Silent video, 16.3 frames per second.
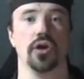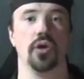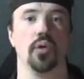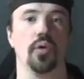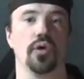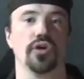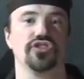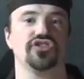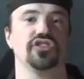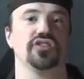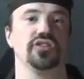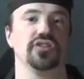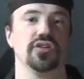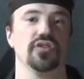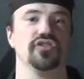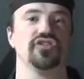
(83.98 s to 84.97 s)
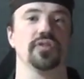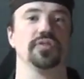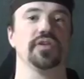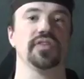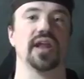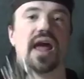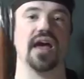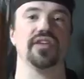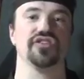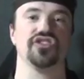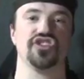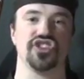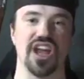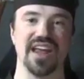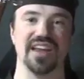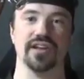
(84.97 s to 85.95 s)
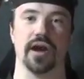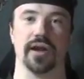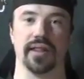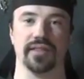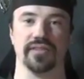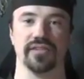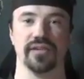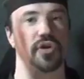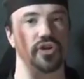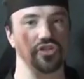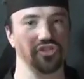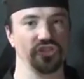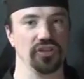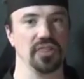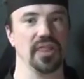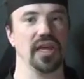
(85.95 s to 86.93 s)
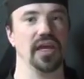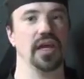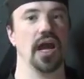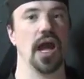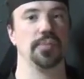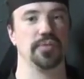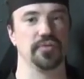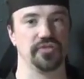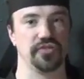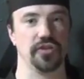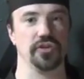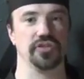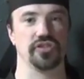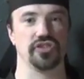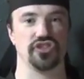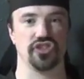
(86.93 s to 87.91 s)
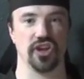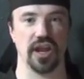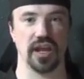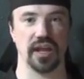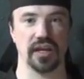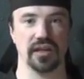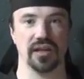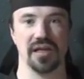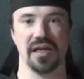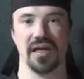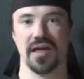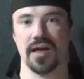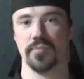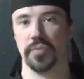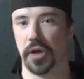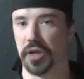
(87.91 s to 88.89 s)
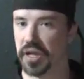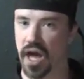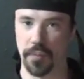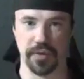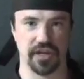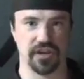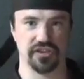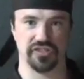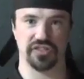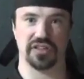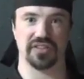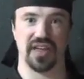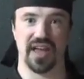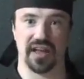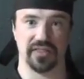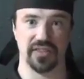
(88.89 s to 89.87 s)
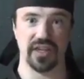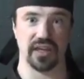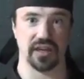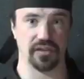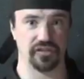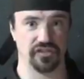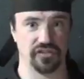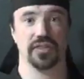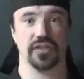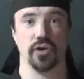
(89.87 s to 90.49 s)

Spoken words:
Or should you use something that has a chain on it? Personally, I prefer the chain, but not because of the techniques.